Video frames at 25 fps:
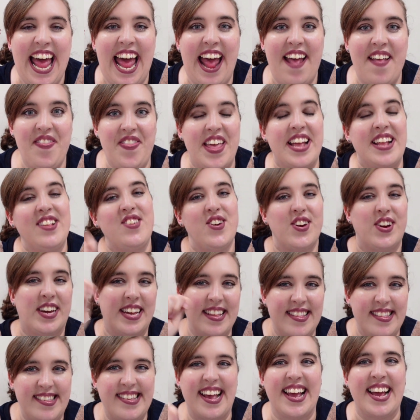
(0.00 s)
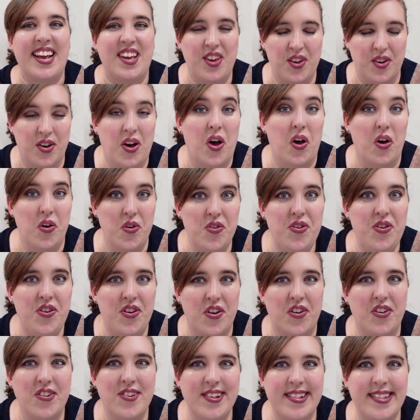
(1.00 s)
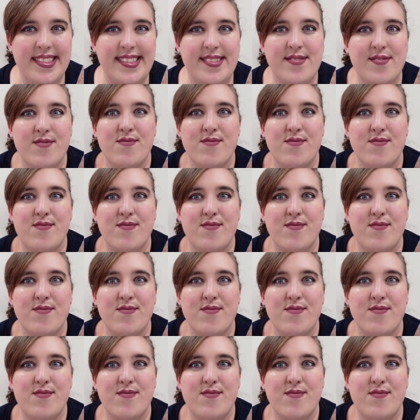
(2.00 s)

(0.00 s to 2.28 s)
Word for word: And then you can take your own notes,